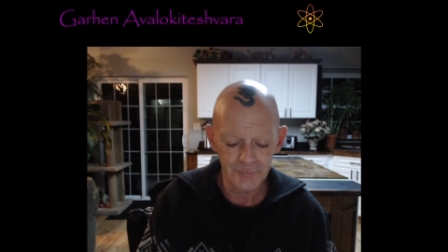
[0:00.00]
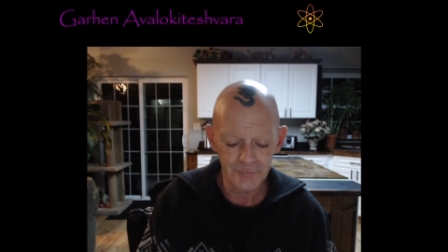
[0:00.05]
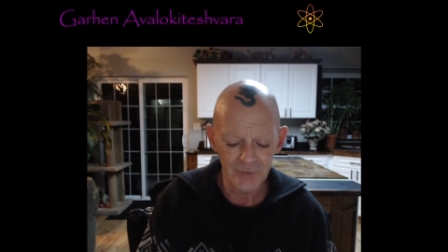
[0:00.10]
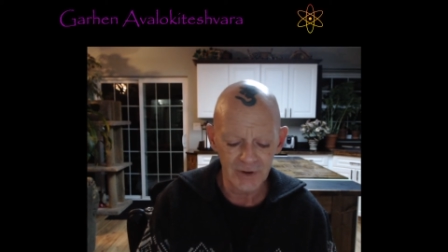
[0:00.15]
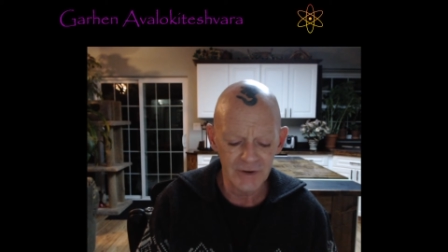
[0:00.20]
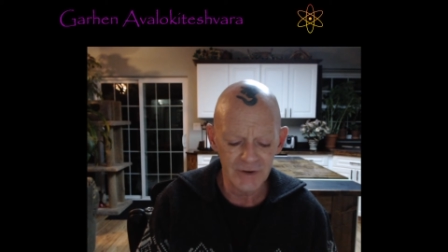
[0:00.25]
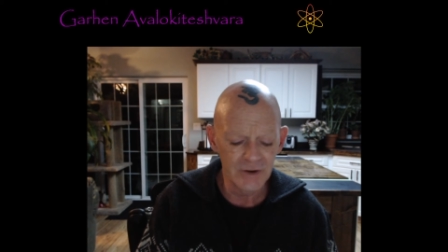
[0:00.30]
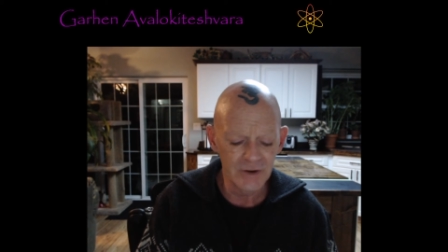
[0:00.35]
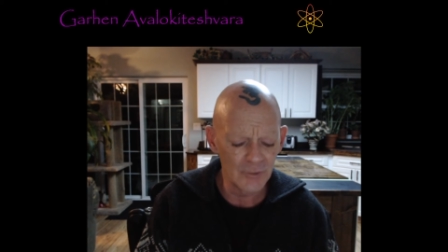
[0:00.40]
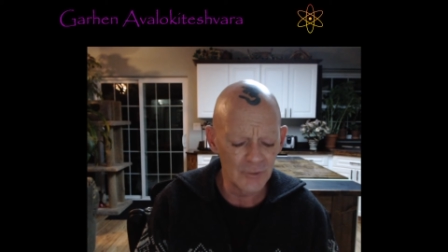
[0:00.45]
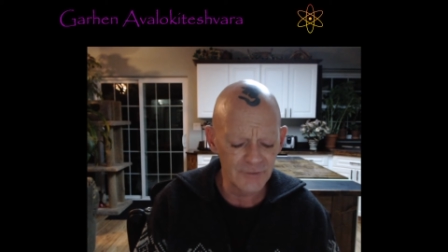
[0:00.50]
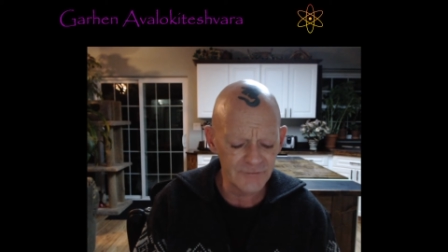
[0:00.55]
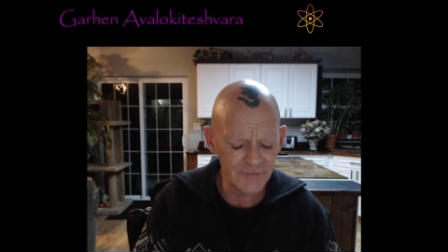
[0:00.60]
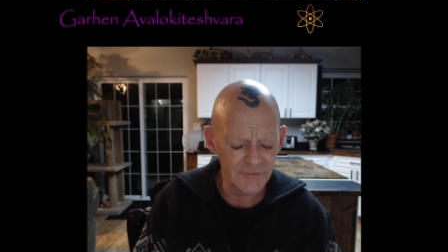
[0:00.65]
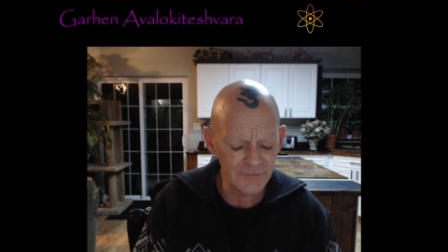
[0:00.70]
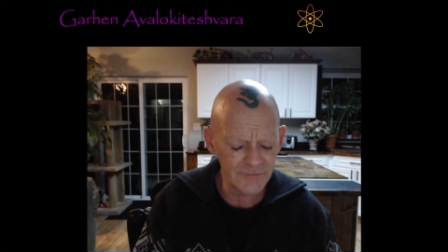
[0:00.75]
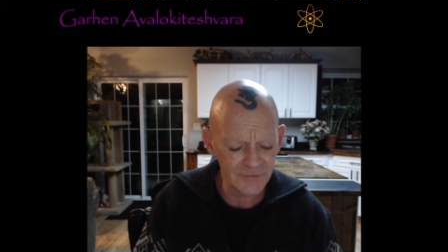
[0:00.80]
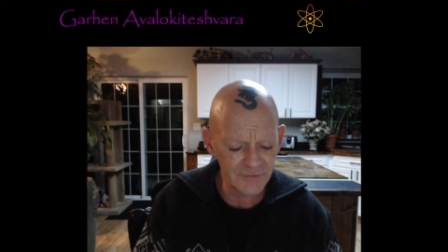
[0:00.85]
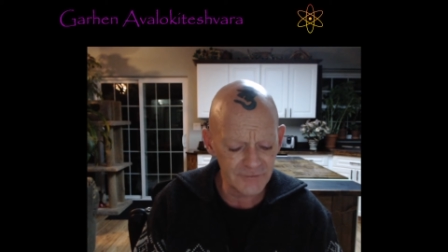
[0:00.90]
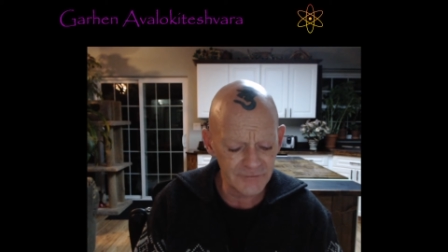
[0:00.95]
You know, as I
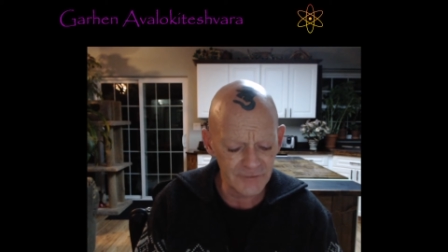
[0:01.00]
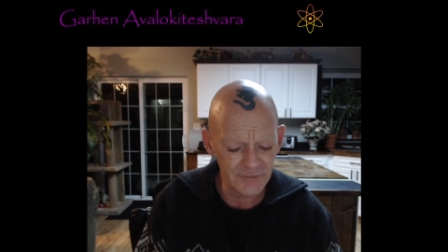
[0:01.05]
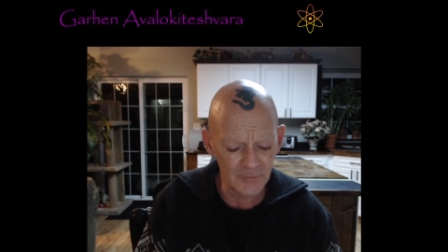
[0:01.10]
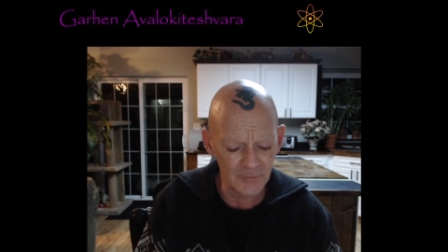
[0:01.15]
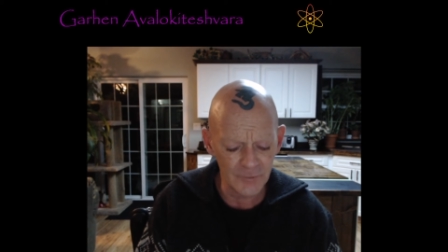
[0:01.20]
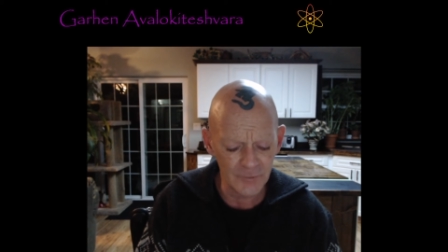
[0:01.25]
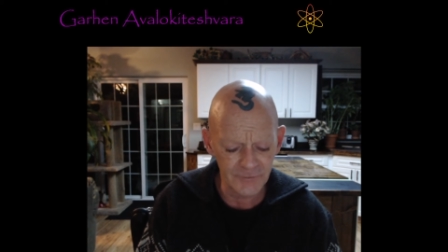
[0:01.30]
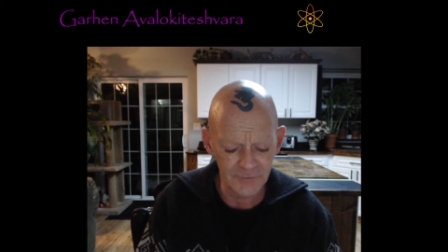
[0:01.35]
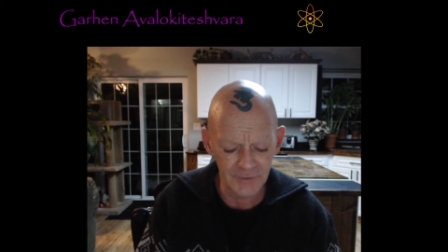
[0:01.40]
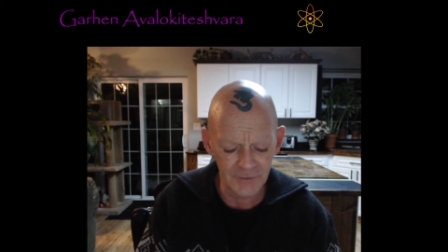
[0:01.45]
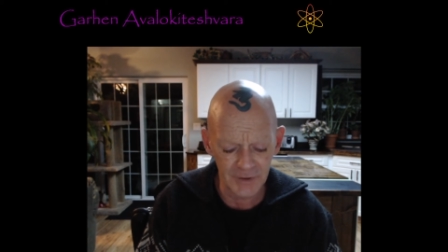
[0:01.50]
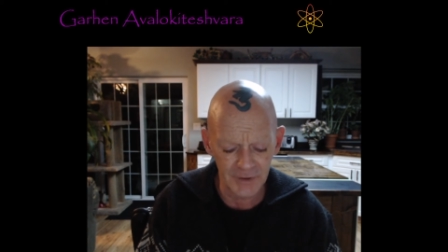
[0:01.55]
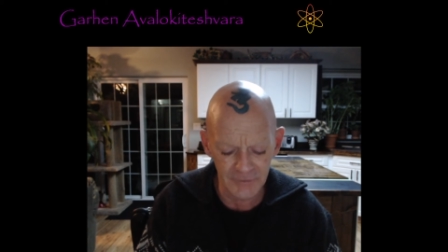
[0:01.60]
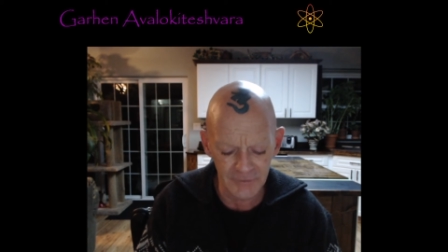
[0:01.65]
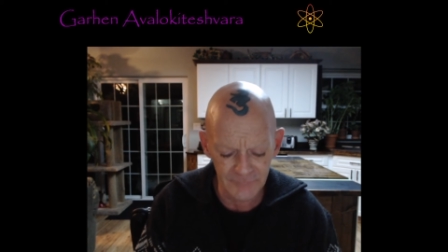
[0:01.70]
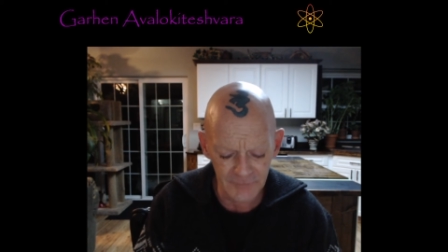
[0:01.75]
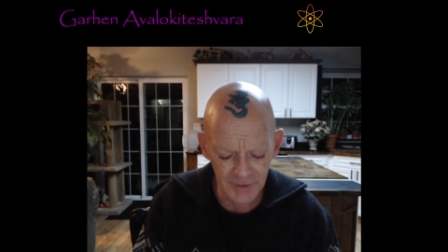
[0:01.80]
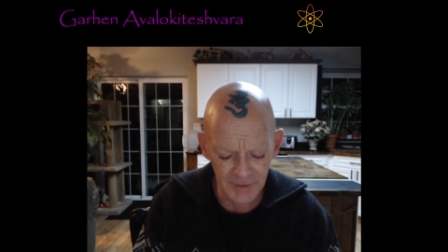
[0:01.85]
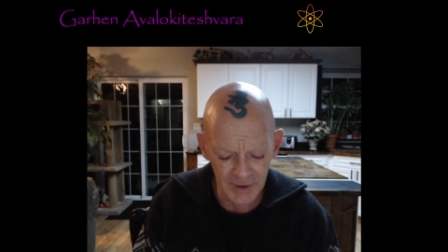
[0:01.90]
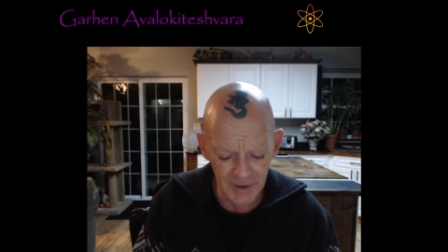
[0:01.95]
said, someone today,
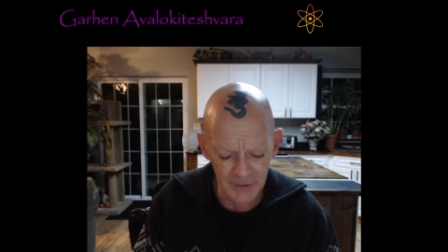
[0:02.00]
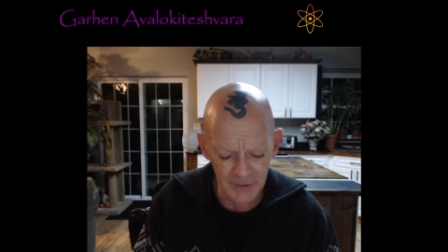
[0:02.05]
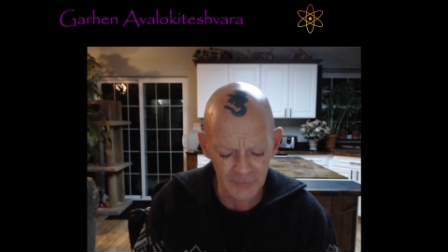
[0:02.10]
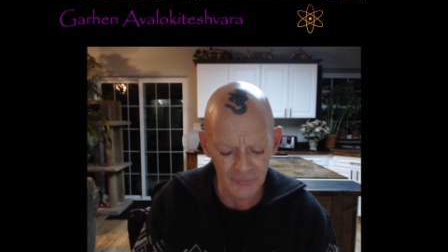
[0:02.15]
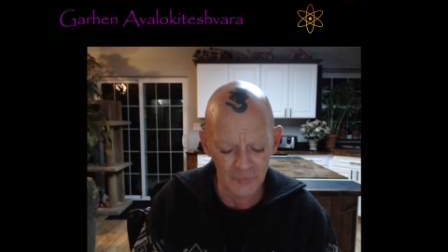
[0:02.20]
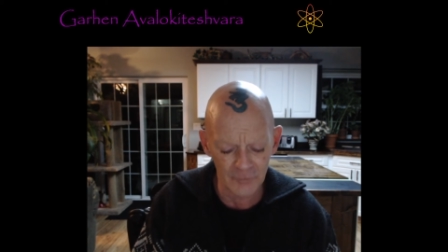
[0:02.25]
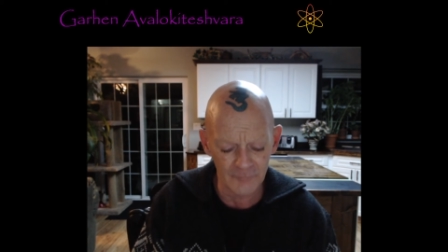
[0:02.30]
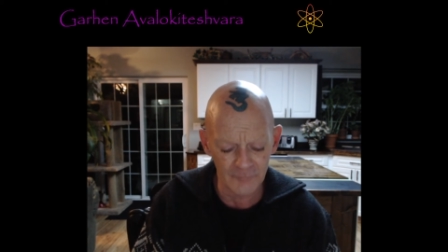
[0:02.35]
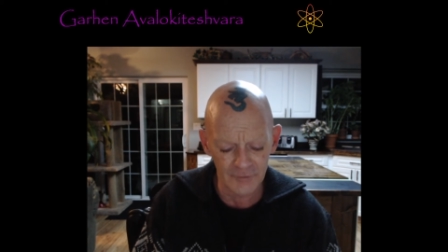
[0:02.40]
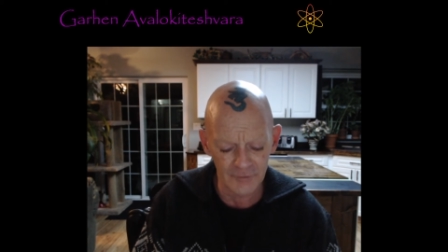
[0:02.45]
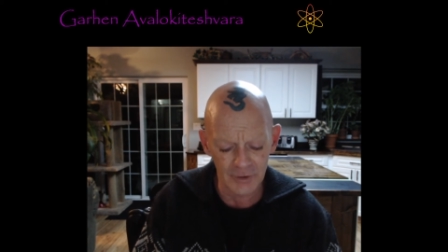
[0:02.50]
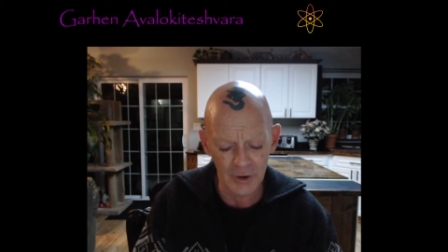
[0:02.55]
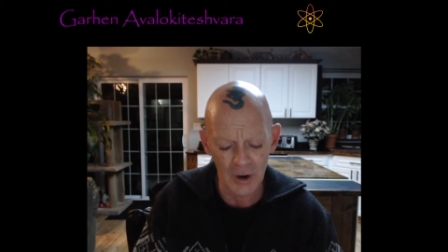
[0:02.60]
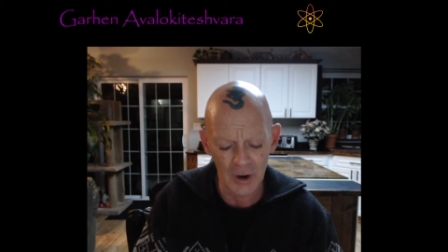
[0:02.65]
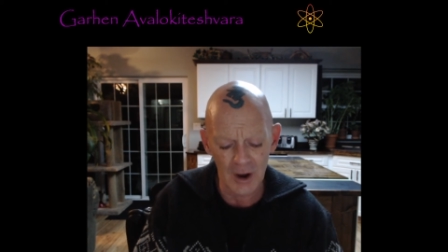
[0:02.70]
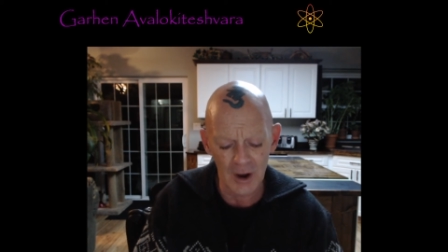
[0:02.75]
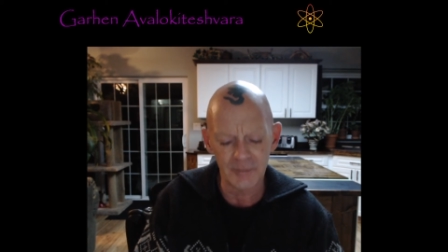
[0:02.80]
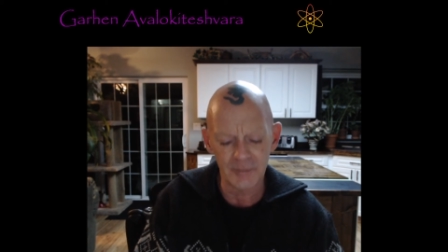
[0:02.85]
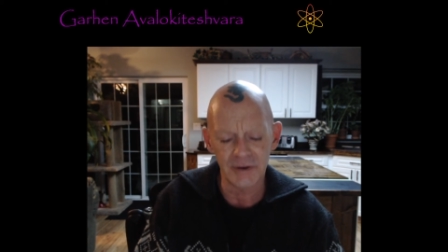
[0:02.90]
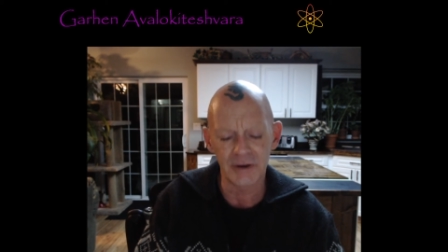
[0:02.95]
as I handed over a
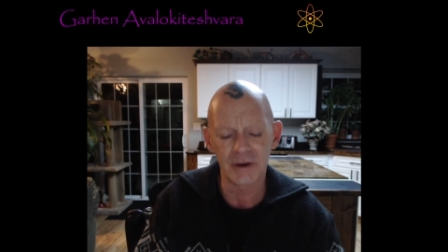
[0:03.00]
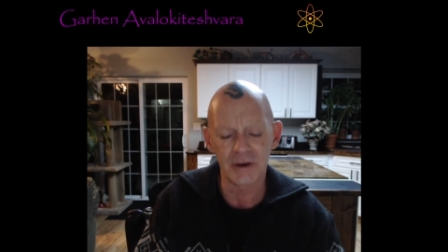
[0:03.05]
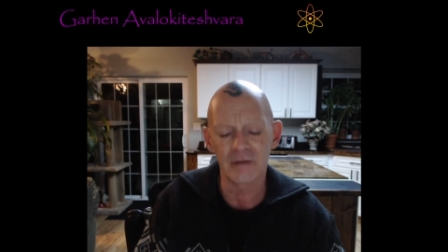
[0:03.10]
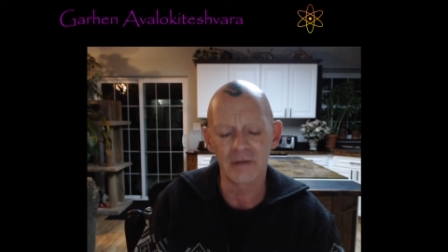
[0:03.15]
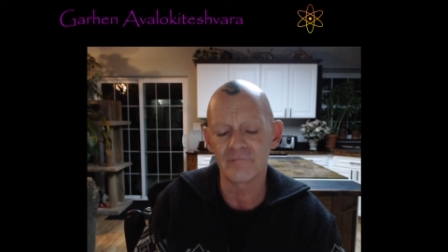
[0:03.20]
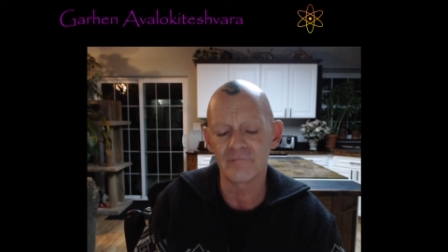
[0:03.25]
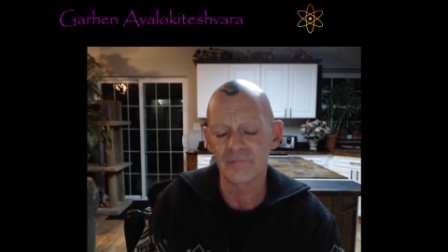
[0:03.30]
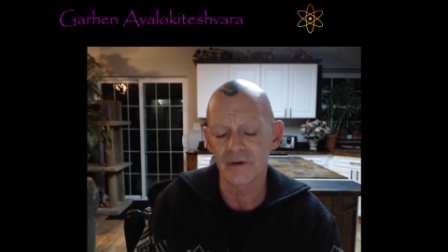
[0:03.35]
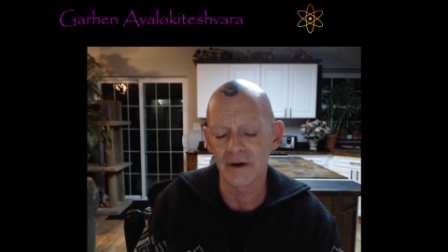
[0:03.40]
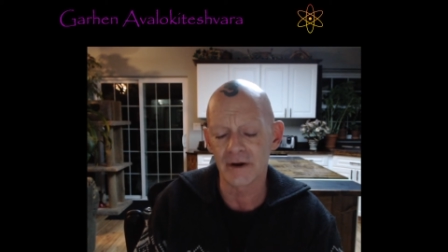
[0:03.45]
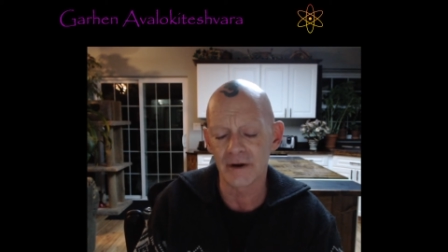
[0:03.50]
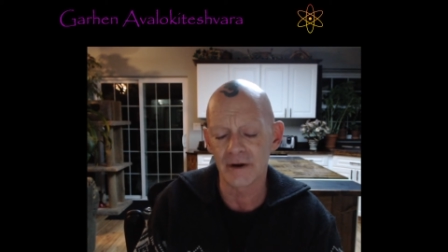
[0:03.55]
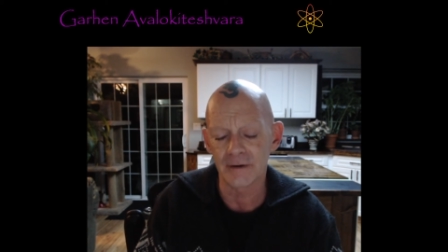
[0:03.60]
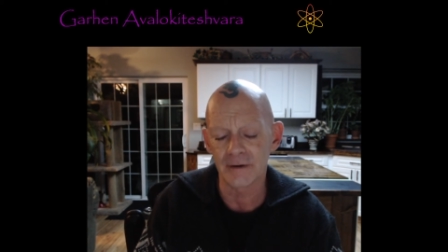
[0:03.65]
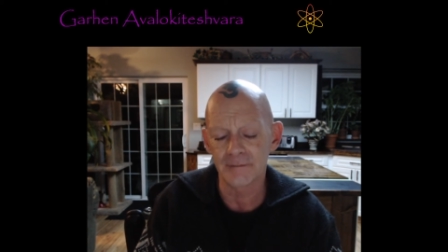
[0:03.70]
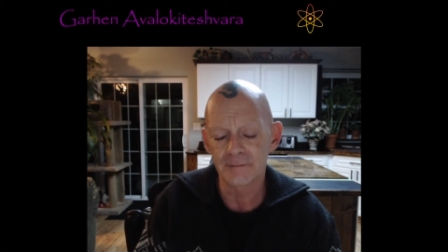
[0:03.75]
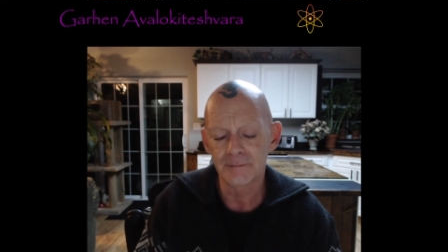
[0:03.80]
copy of uh,